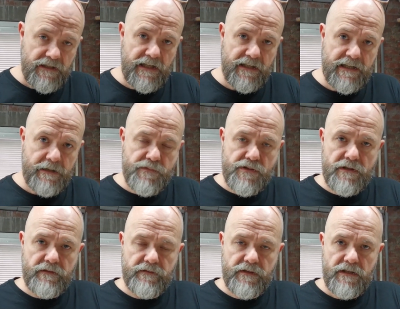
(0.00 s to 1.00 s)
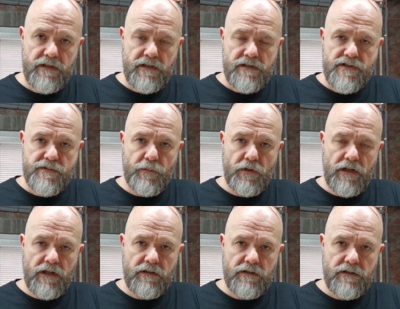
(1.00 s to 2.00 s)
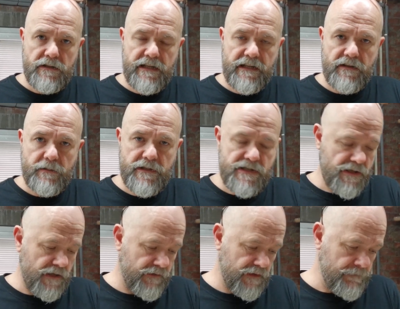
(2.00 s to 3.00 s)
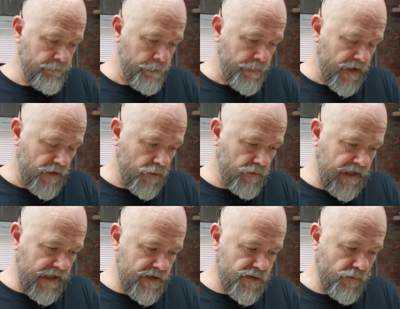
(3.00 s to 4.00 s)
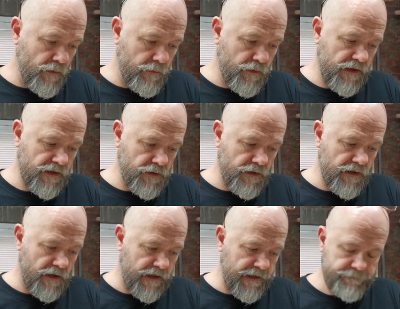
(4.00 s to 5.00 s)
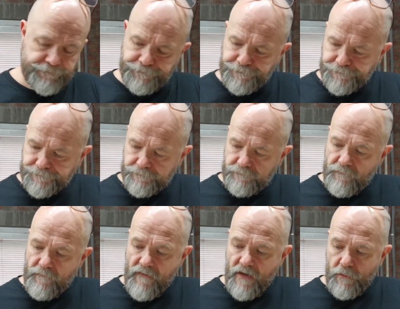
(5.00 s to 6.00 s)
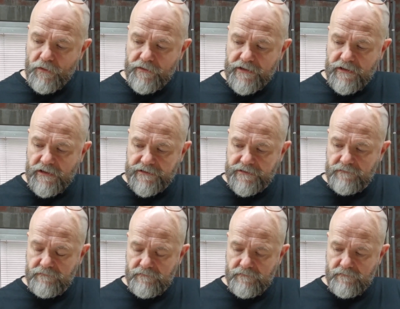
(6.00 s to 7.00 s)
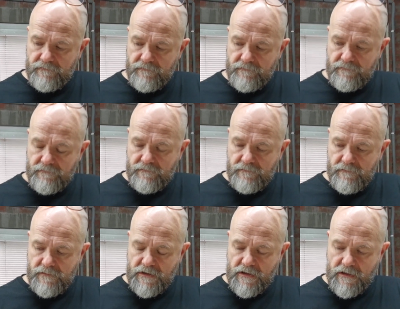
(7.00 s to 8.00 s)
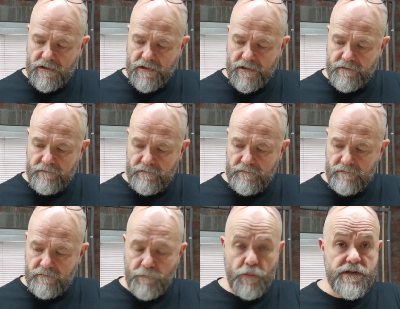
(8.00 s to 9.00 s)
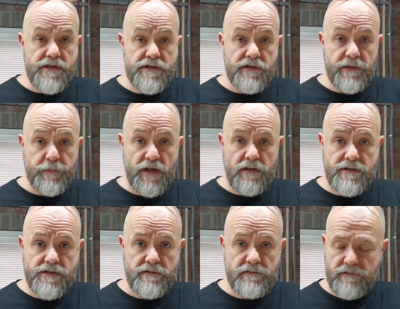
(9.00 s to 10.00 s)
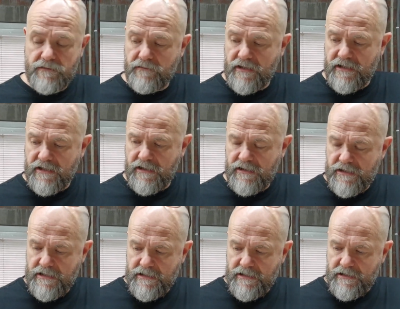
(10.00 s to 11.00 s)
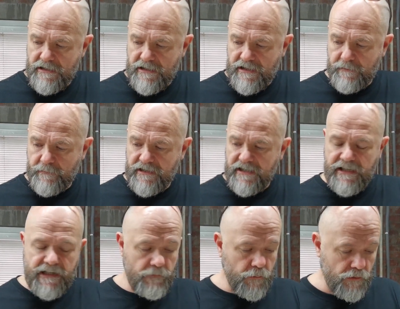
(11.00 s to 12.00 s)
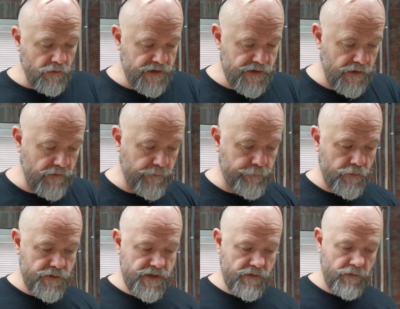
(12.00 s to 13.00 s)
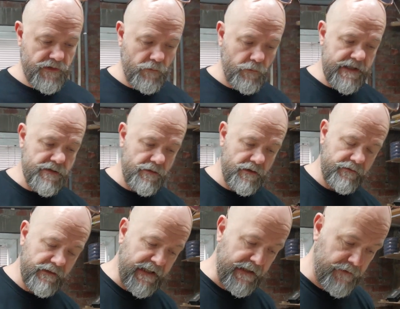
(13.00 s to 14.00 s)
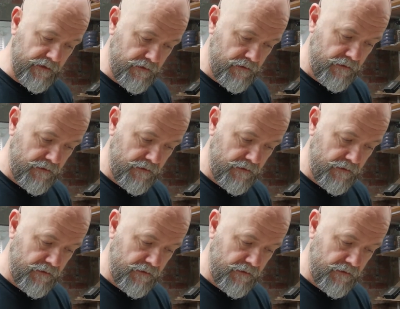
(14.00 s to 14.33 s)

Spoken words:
take them sort of small increments out of it. Okay, so what we're going to do now, we're going to cut our mortises on the box. Okay, again, we're going to sort of approach it with a wee sort of light,